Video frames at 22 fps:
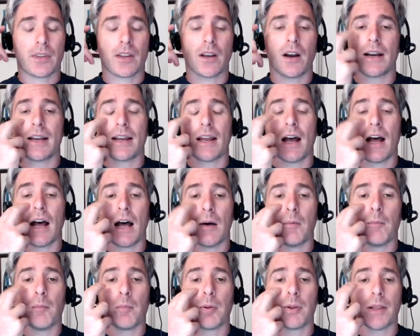I
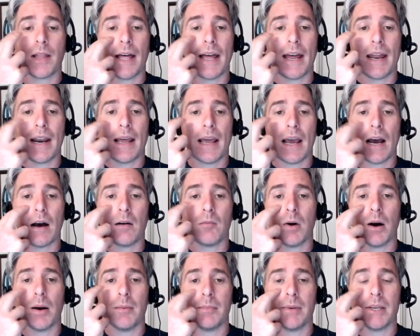can't plan out
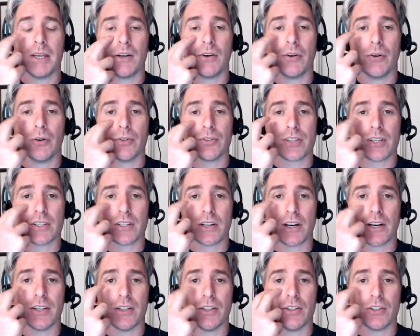my meals as
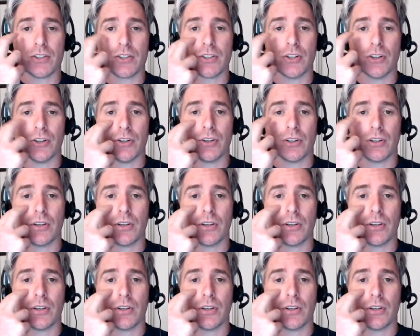I used to.